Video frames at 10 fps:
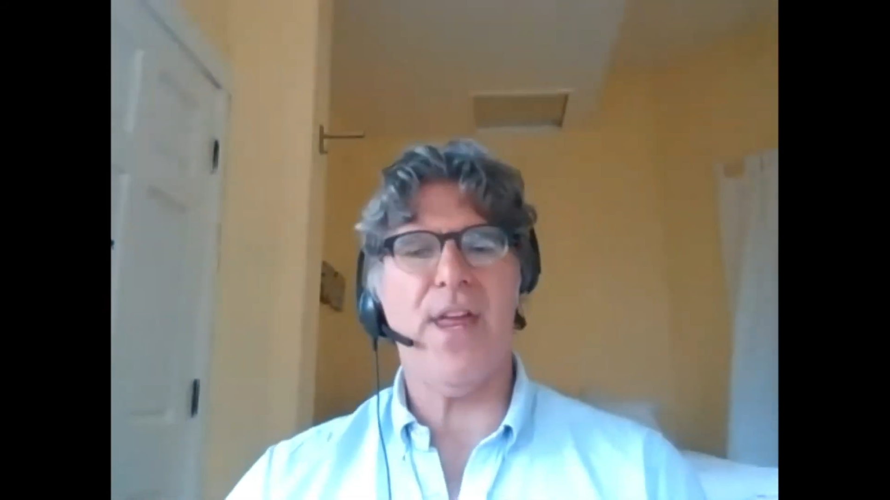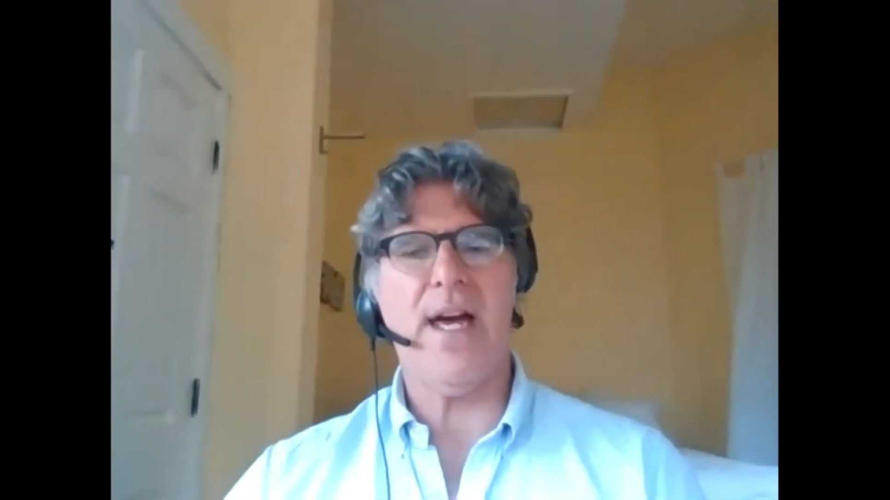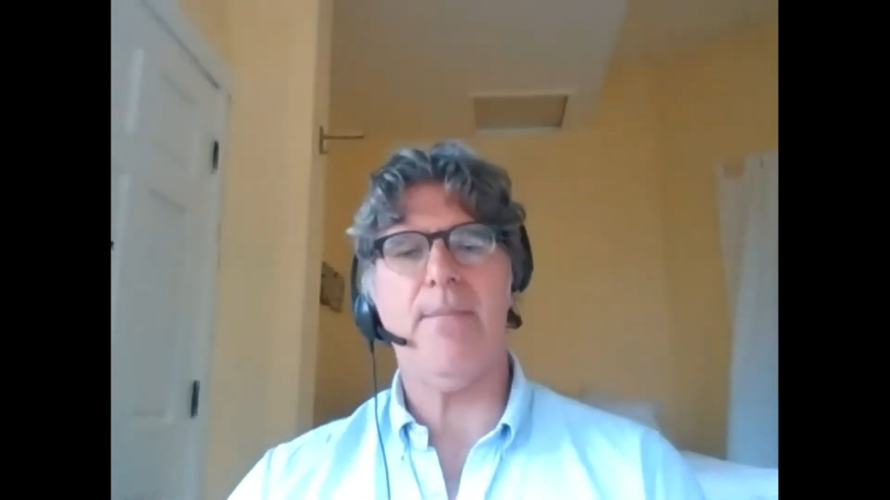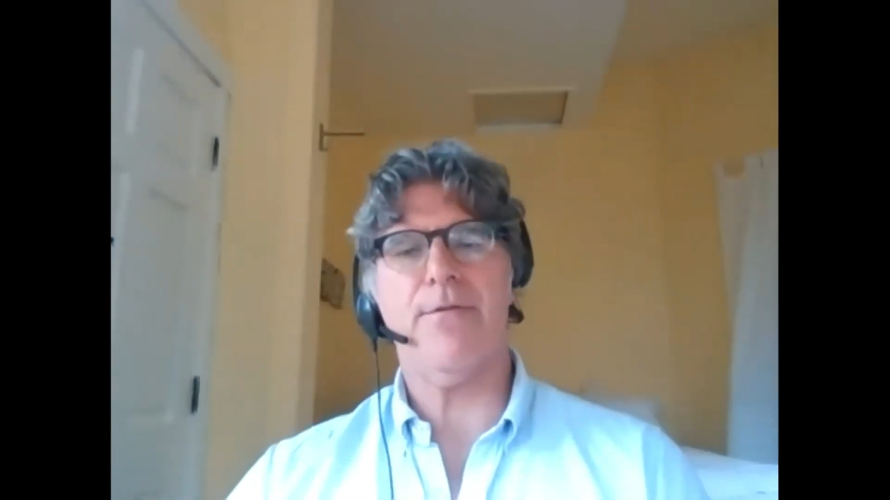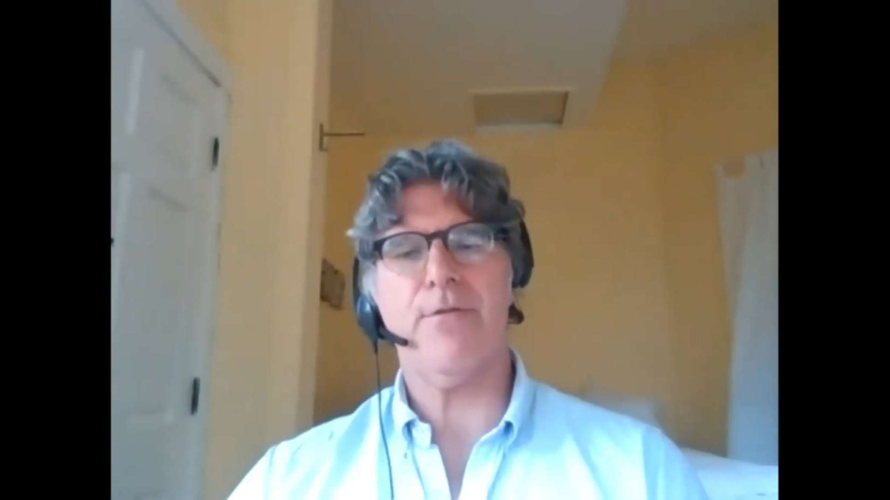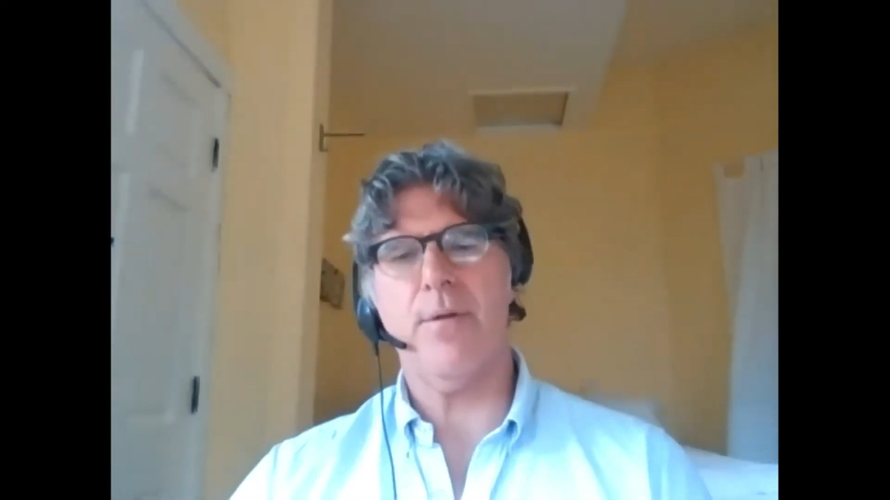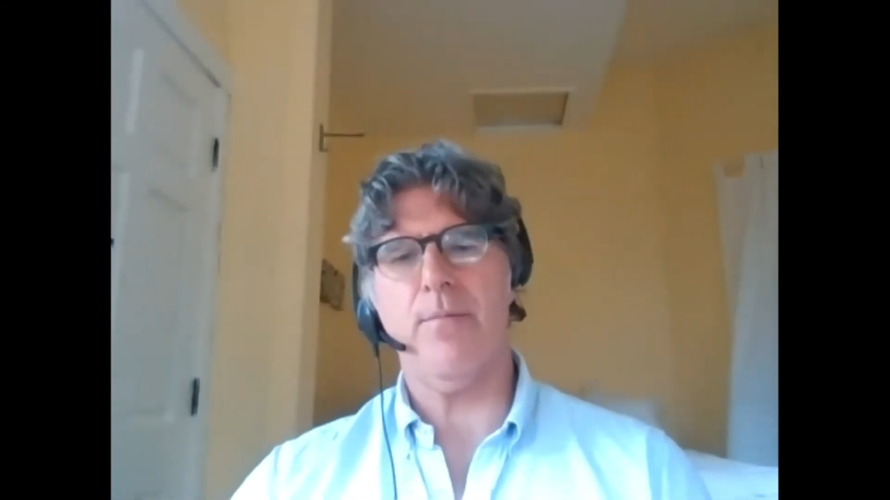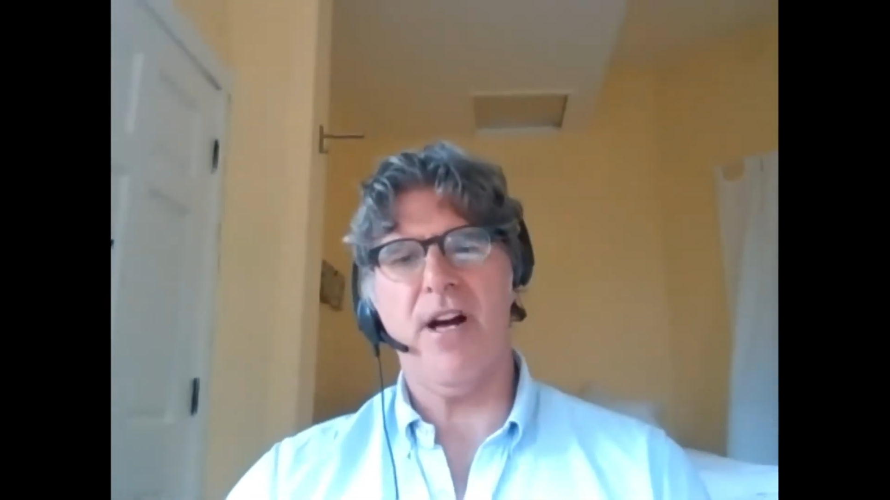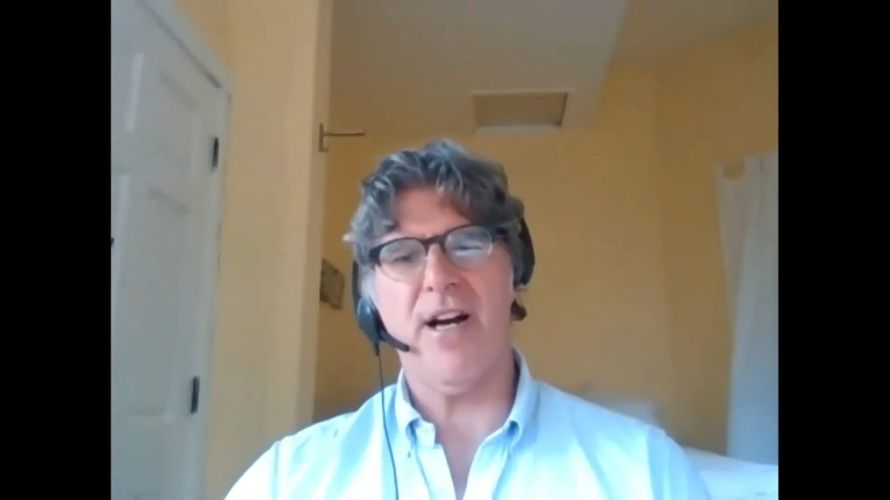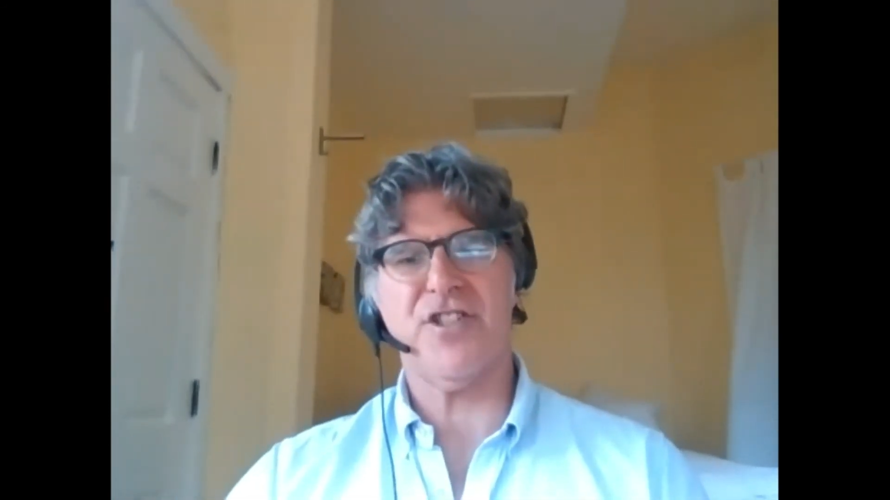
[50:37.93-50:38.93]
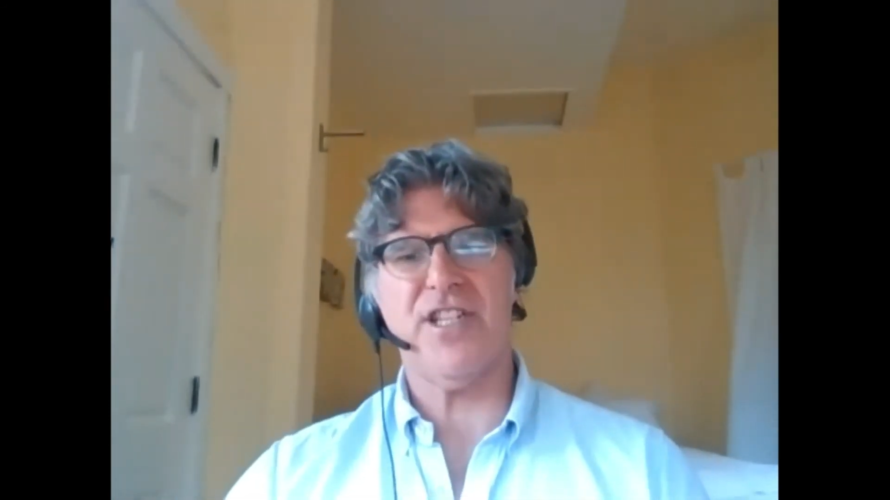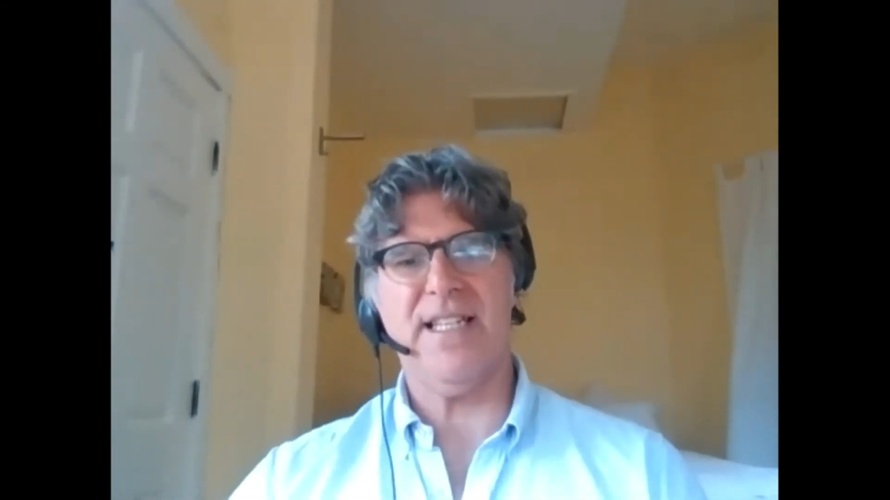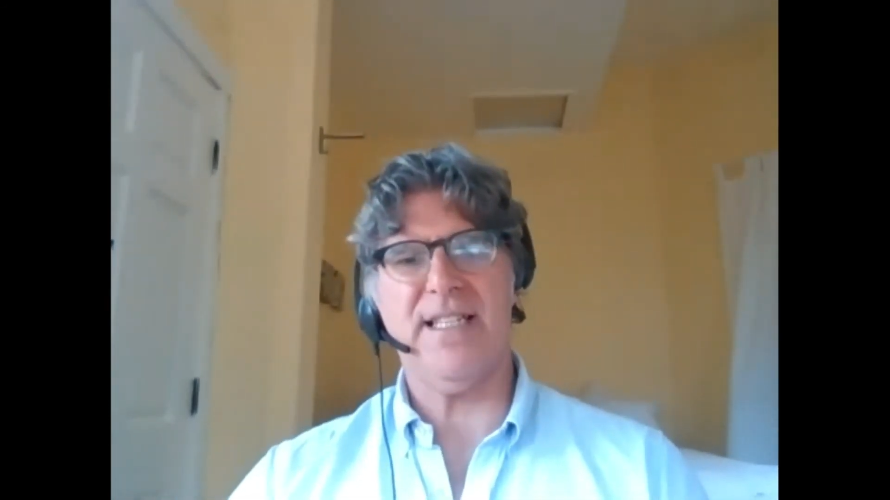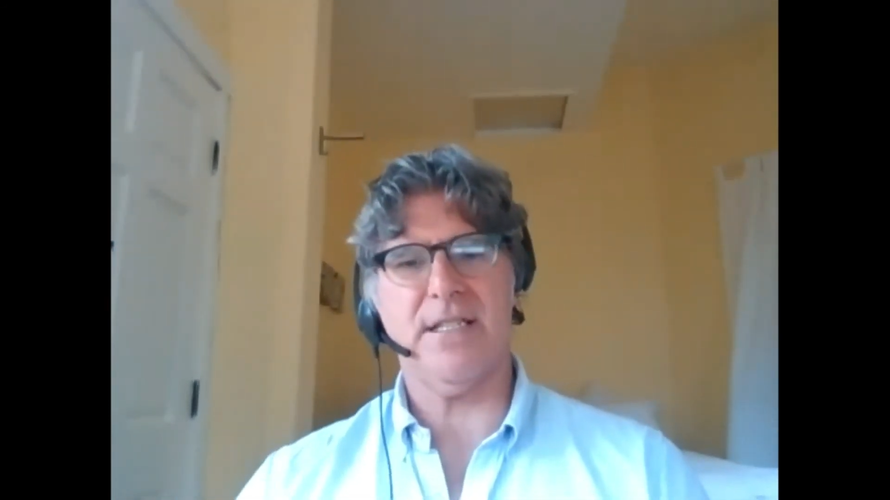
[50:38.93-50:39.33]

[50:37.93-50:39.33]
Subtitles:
them through the blockchain